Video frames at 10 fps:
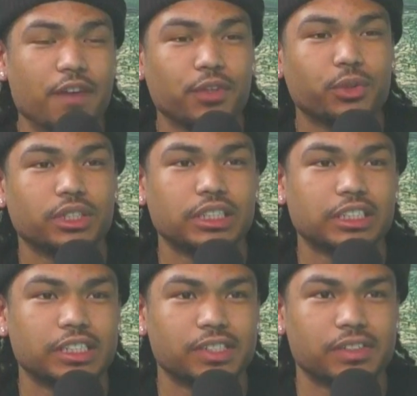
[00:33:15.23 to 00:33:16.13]
good
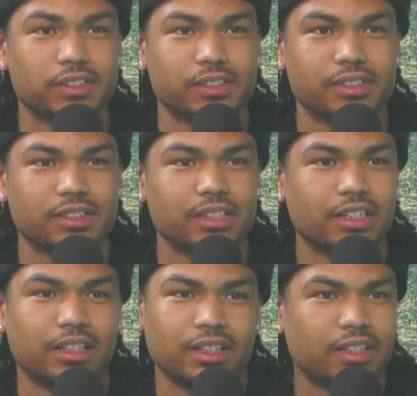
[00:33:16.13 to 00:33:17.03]
because
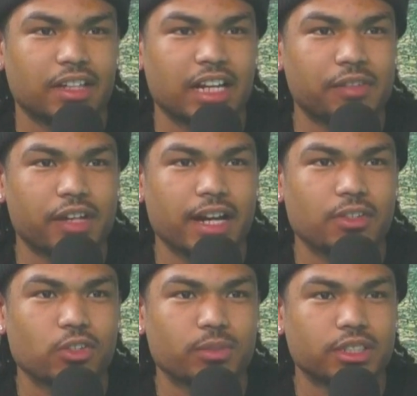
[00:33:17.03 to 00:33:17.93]
I never had
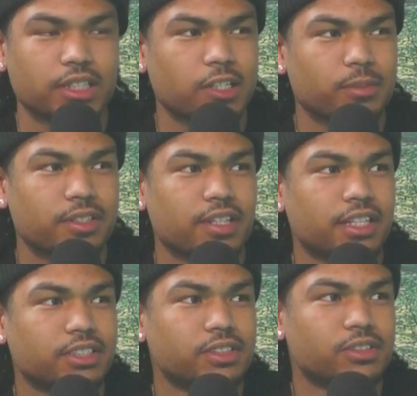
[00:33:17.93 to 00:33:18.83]
too much
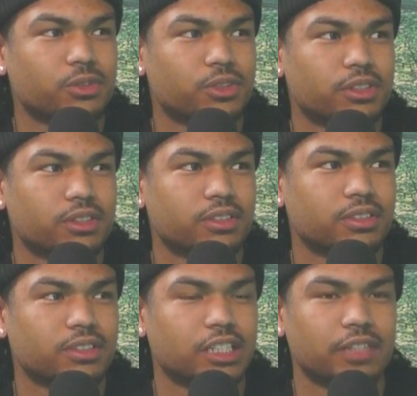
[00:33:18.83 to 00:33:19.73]
expectations, or
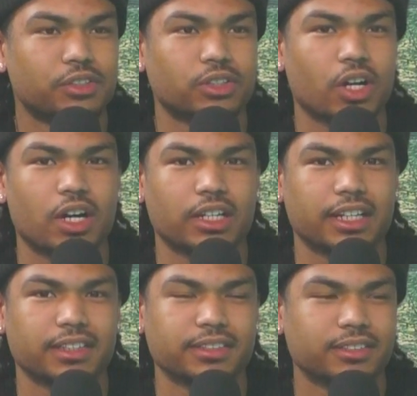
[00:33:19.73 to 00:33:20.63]
I never thought like